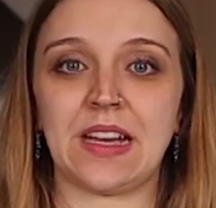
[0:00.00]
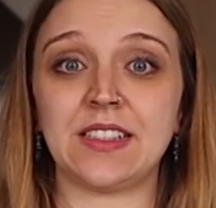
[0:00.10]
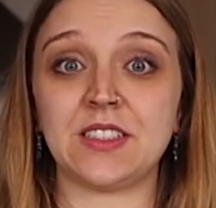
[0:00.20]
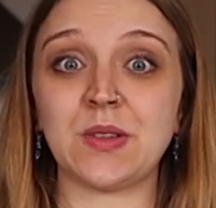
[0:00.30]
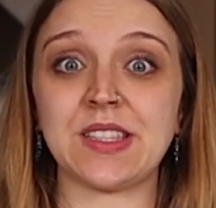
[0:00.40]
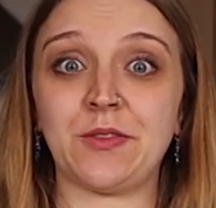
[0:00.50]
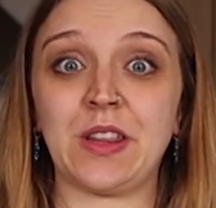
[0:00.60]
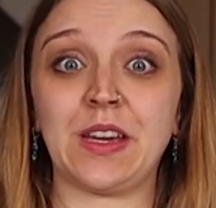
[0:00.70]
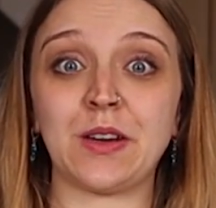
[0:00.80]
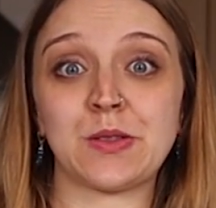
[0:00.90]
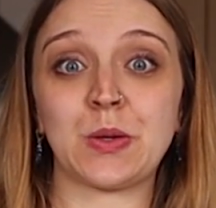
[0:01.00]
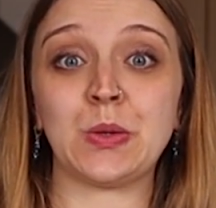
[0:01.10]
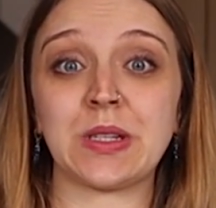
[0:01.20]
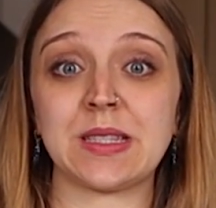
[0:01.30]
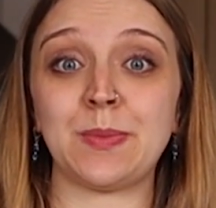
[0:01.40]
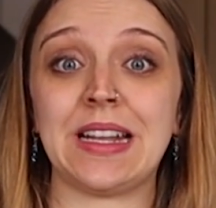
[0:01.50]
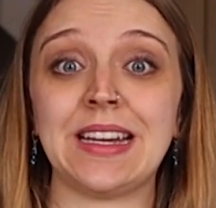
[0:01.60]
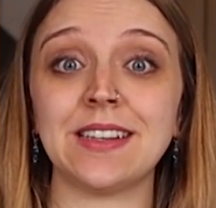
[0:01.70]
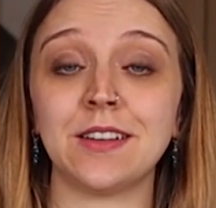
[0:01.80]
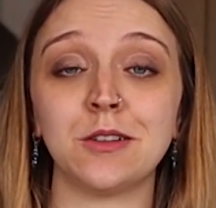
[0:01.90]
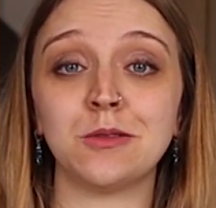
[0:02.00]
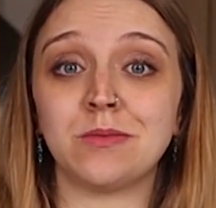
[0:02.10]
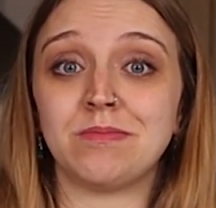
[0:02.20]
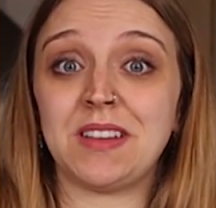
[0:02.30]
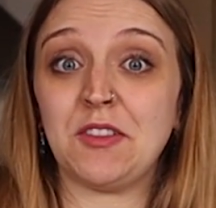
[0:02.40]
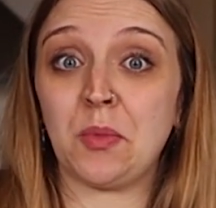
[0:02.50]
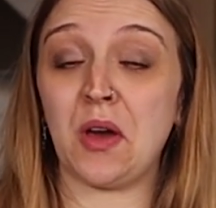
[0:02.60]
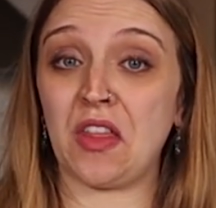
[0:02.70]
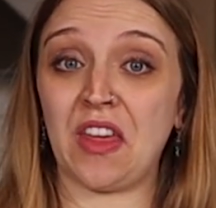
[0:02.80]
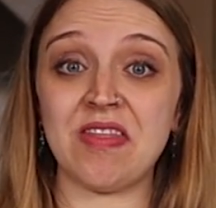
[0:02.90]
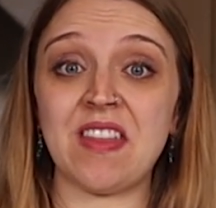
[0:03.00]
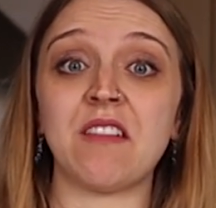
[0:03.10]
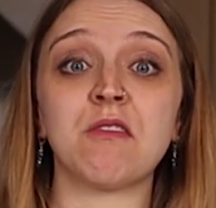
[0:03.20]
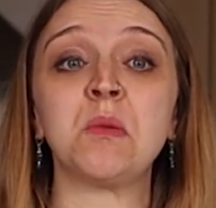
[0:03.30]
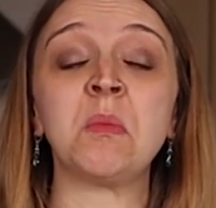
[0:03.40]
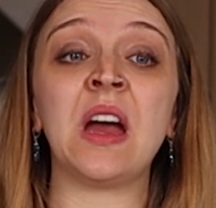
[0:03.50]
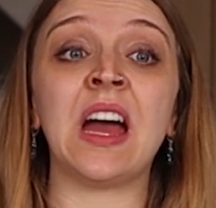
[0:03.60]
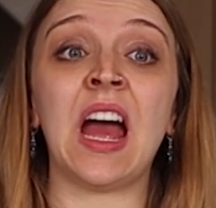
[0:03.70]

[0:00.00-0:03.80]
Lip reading: As long as everything goes according to plan, I'll give birth in that room.